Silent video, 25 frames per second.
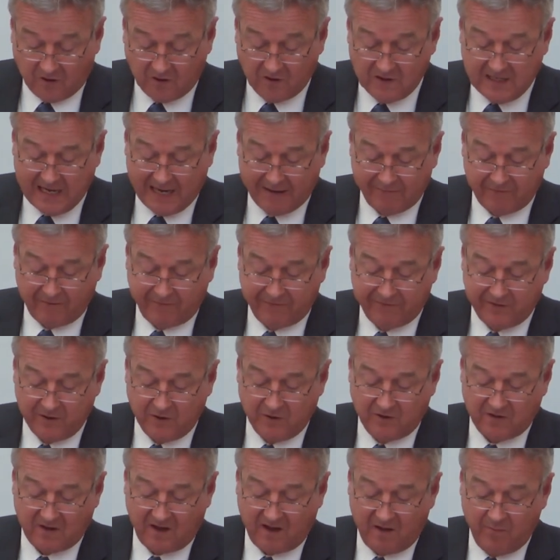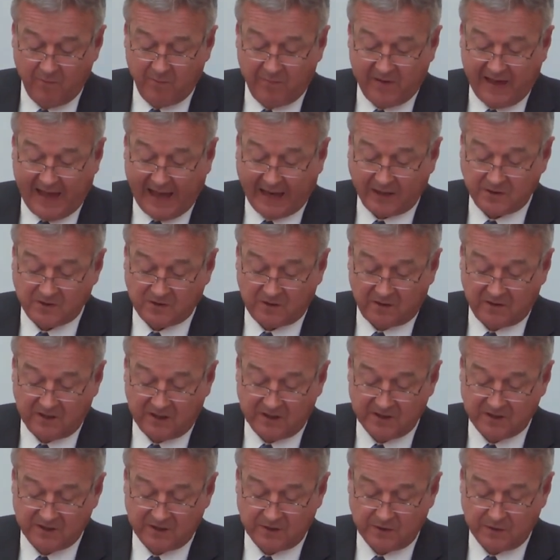could have a future impact on
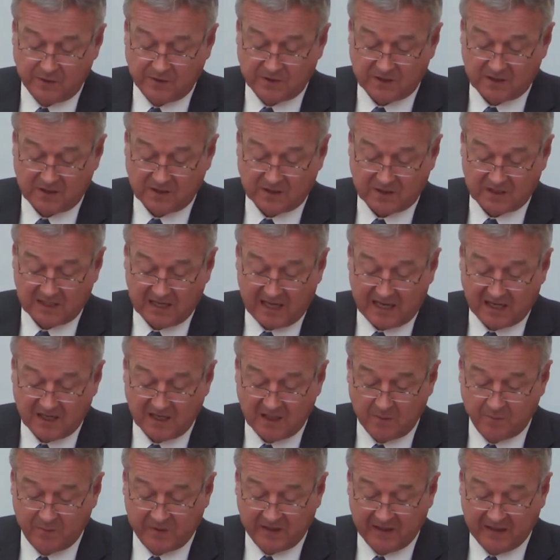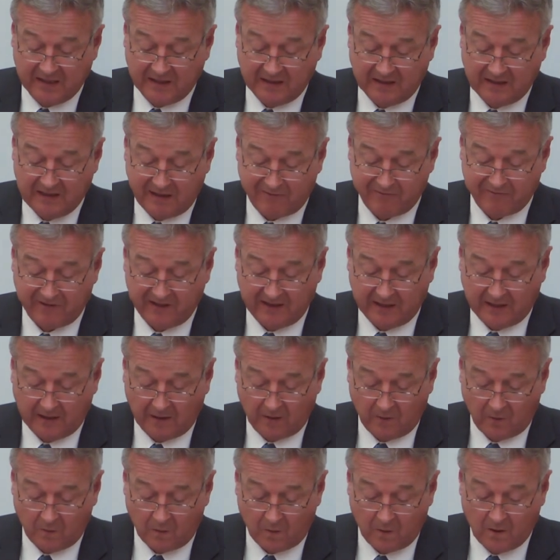its use as an underpinning
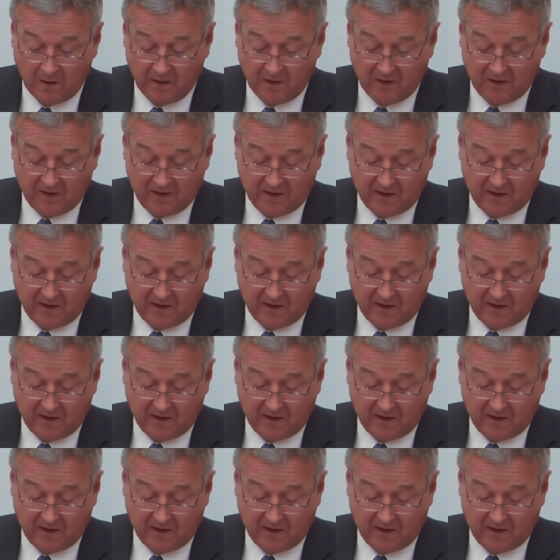governing law